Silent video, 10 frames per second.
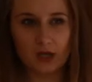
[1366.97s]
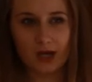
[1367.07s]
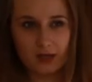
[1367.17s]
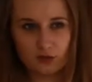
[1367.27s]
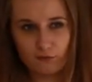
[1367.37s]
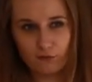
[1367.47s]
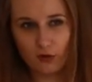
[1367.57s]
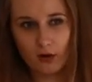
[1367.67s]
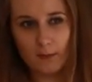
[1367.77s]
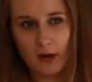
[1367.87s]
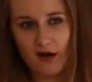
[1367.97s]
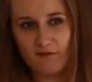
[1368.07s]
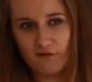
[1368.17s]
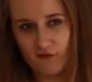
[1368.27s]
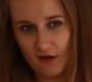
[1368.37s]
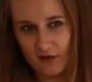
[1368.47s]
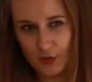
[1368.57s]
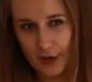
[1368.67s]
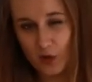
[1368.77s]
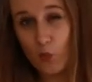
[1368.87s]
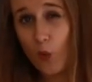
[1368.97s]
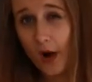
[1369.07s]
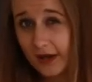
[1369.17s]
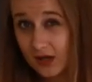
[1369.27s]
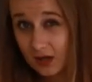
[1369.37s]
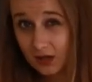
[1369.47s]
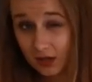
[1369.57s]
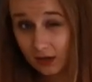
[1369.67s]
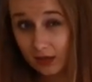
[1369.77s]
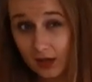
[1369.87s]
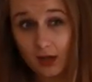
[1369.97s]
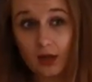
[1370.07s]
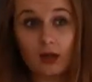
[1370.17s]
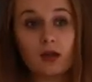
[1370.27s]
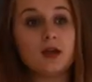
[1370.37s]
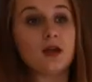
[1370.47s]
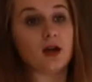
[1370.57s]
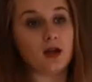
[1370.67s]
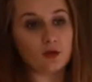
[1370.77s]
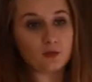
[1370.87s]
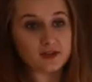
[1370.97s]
skirt from Forever 21, I think, along